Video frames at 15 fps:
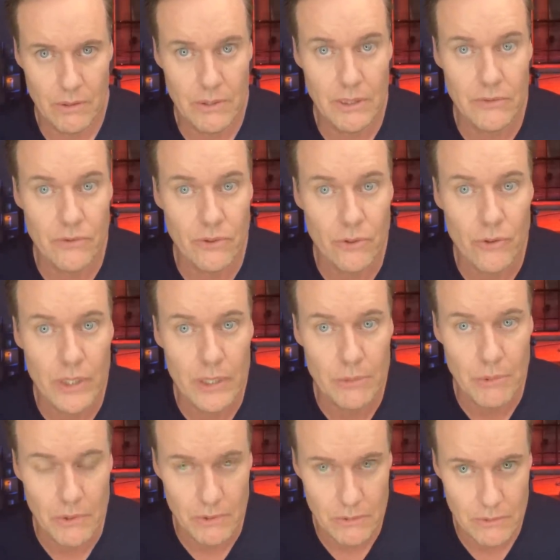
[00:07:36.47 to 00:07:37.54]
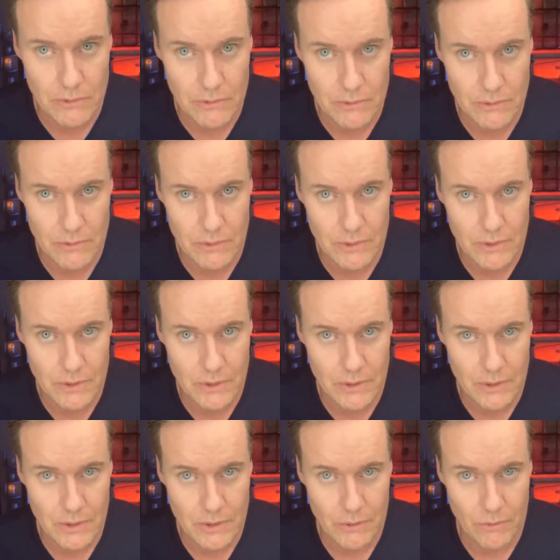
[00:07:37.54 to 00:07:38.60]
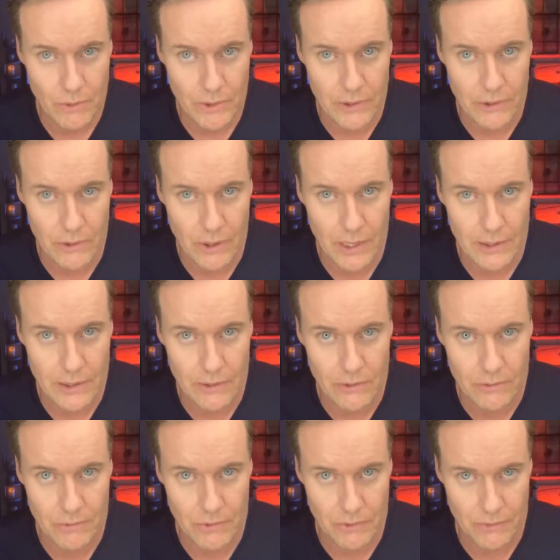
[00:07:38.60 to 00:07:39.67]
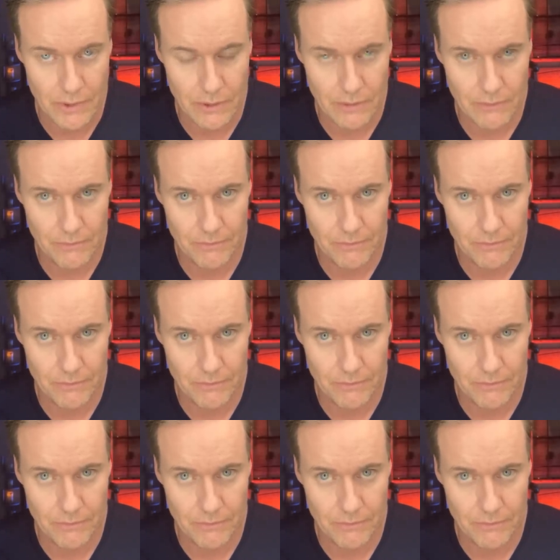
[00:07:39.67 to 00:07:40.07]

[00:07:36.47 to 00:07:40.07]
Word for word: disagreeable with their grandiose movie.